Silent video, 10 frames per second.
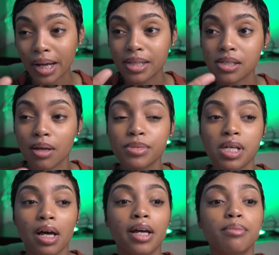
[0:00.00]
And
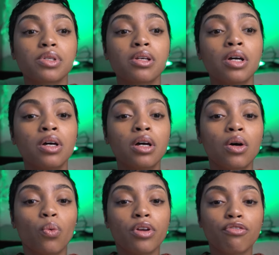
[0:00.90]
sometimes
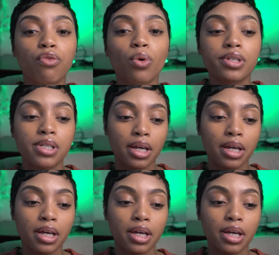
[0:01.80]
we force